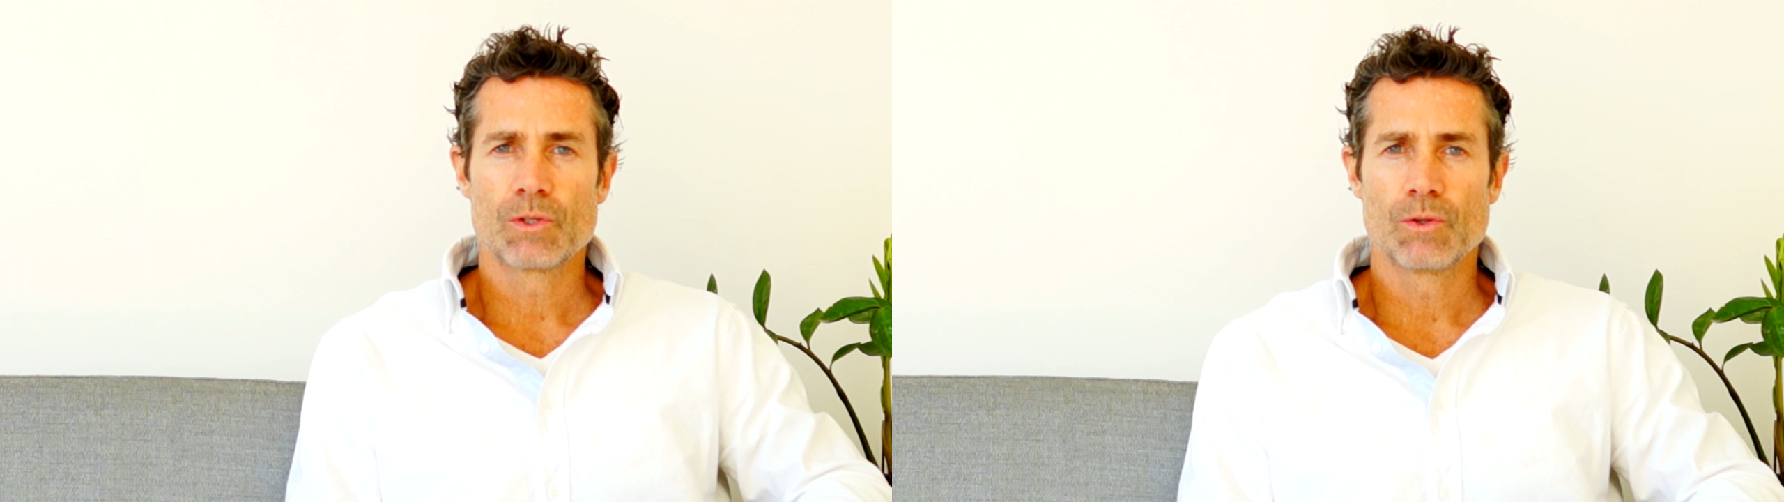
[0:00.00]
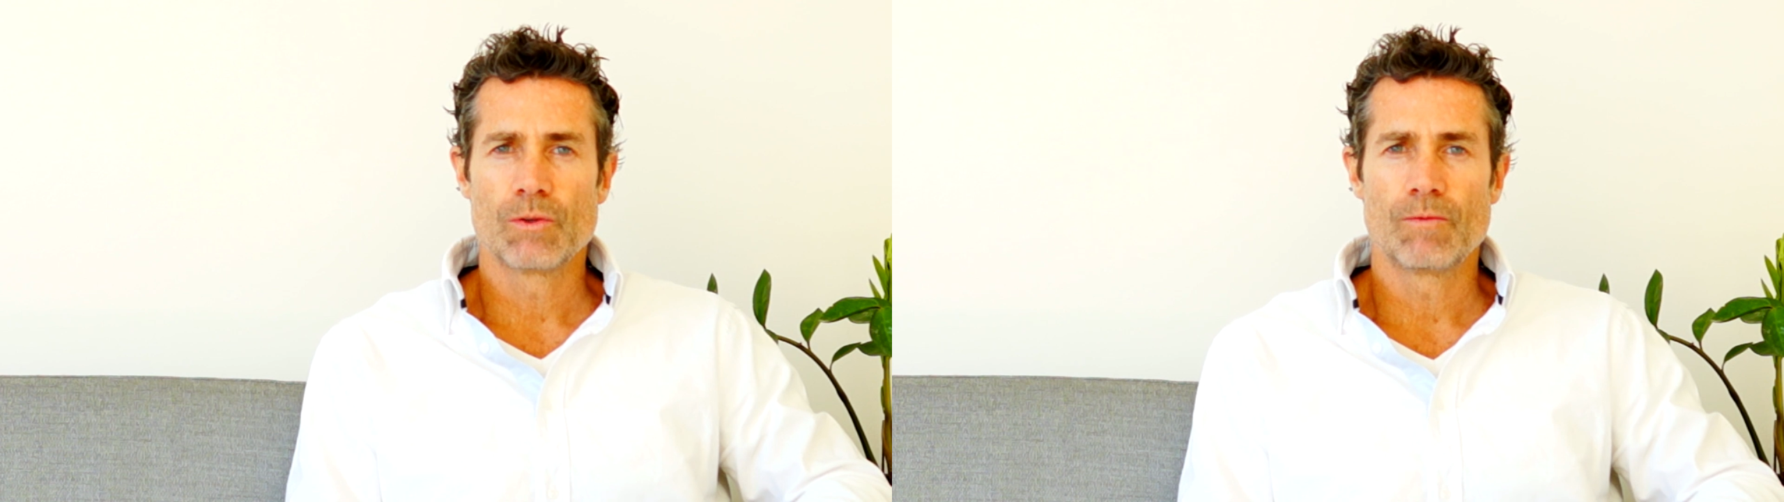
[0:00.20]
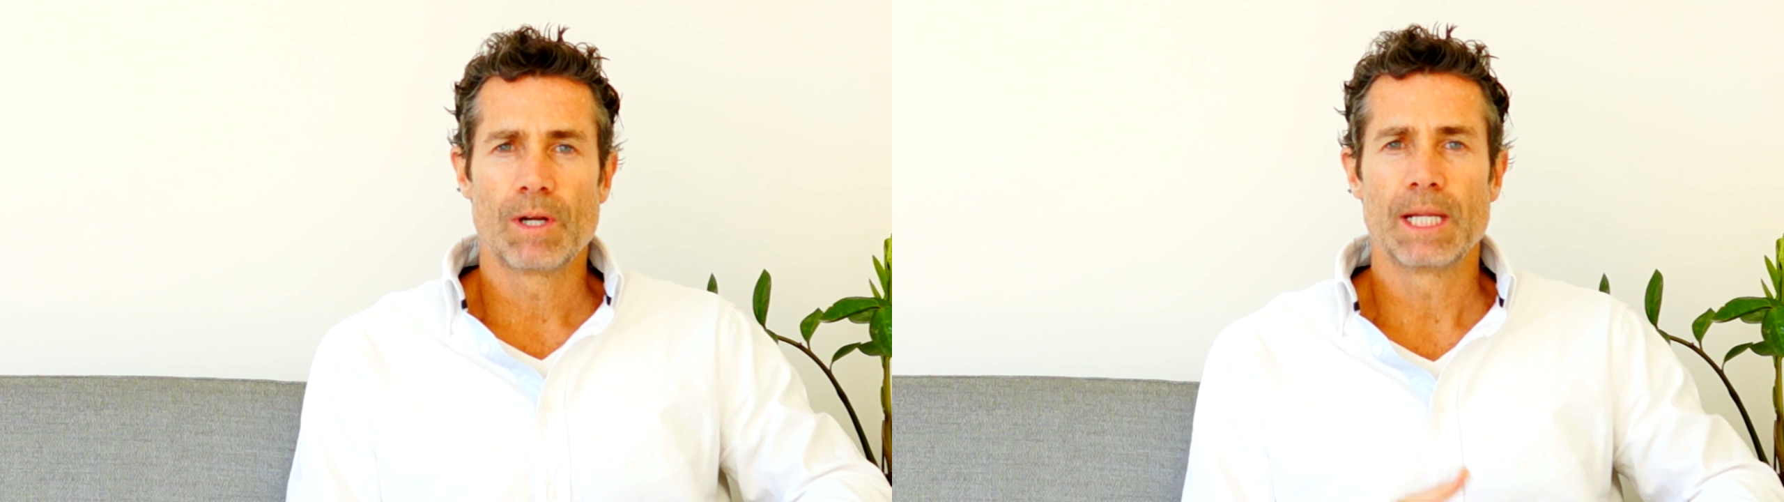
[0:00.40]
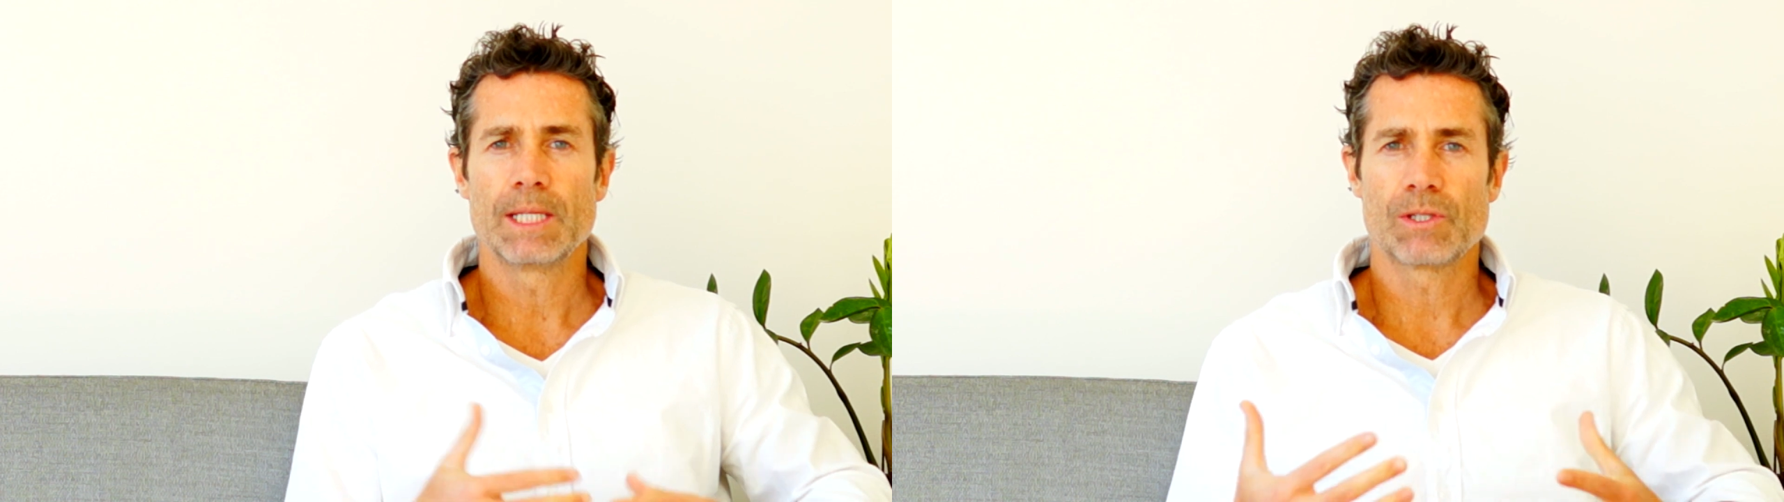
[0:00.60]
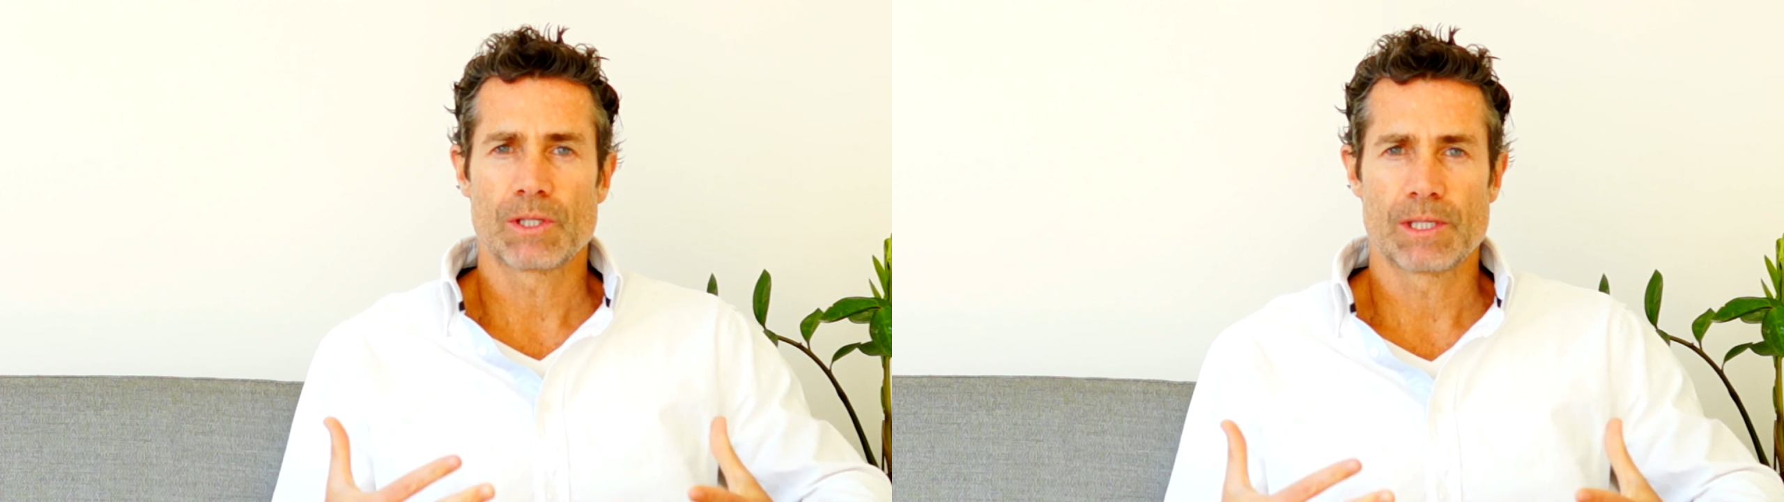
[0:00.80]
to
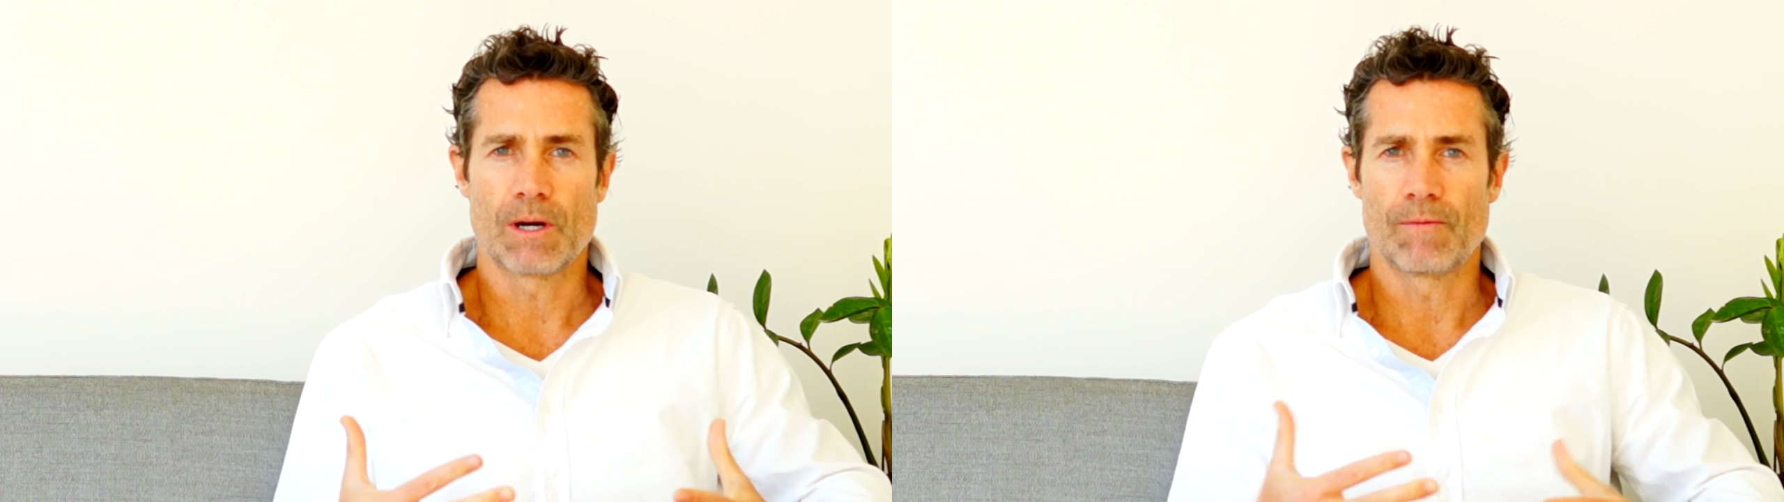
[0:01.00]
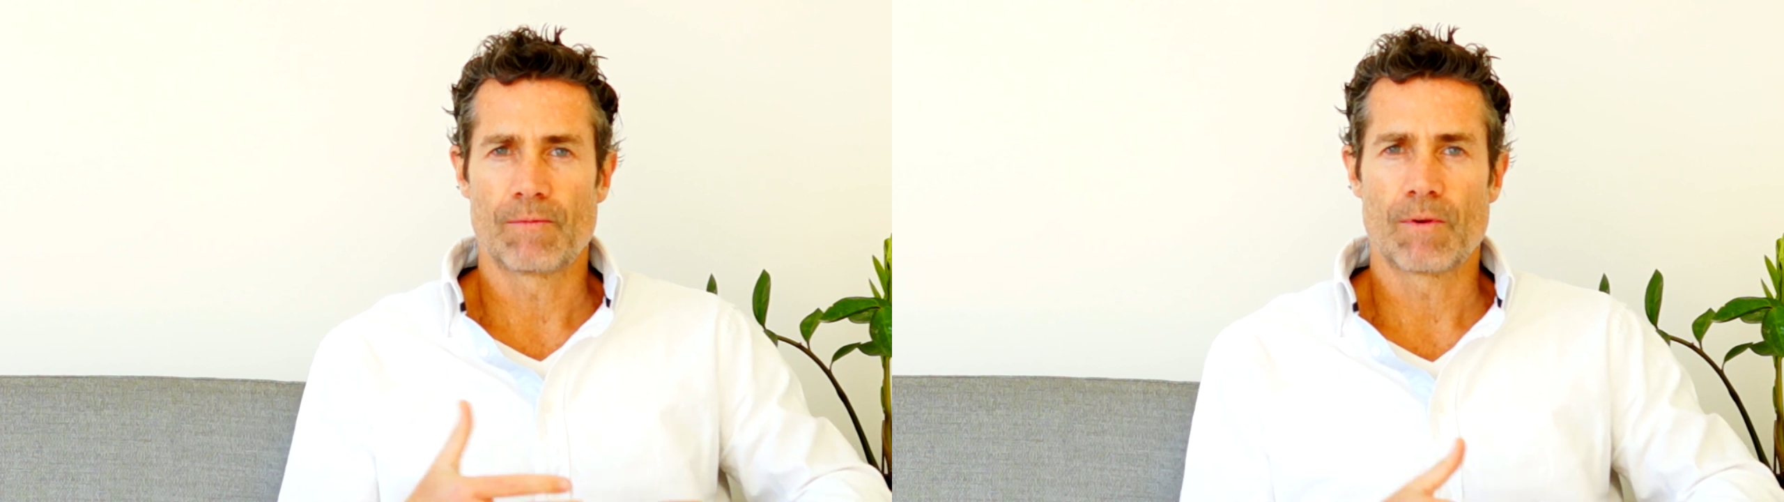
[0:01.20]
release yourself